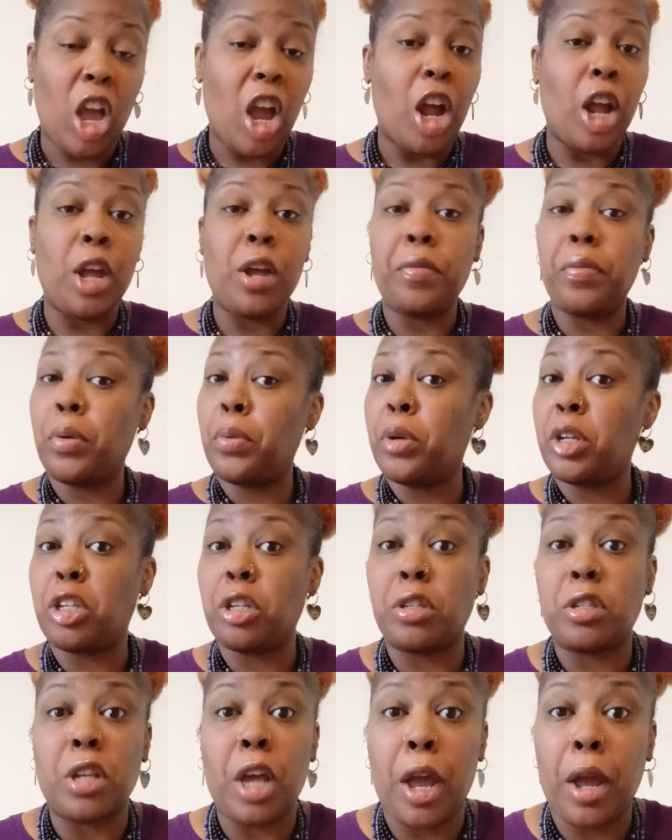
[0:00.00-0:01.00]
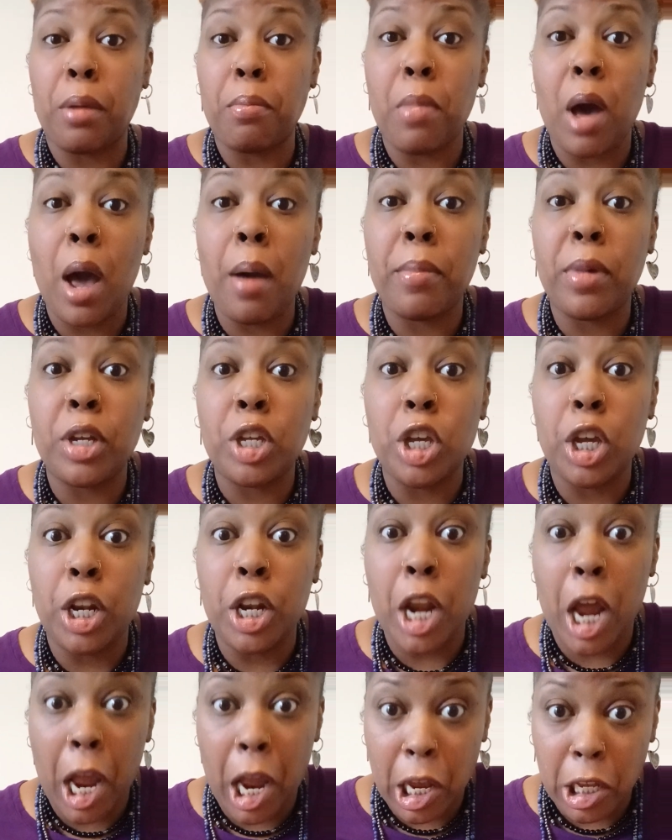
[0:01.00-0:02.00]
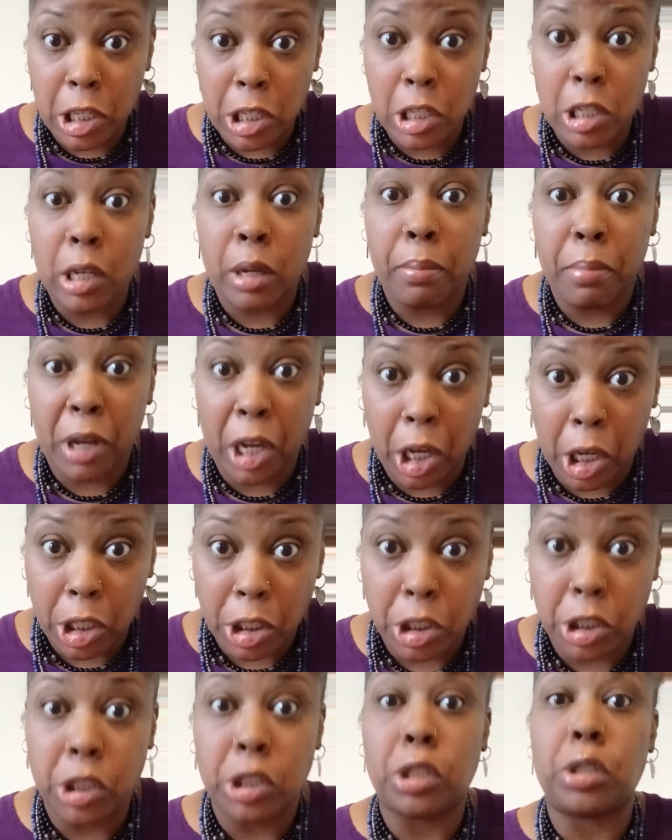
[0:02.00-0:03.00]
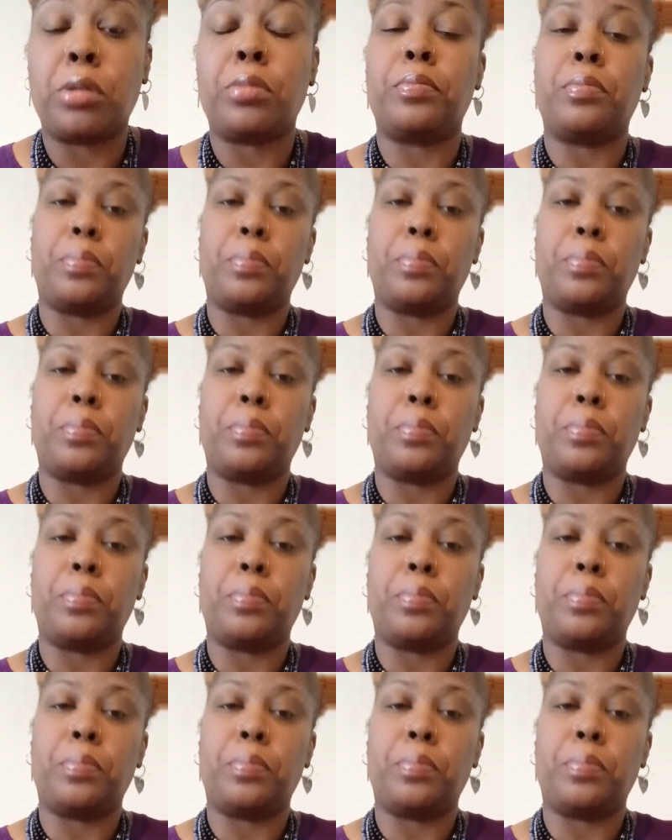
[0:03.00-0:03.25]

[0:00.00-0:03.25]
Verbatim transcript: Even with the same mama, you nasty bitch.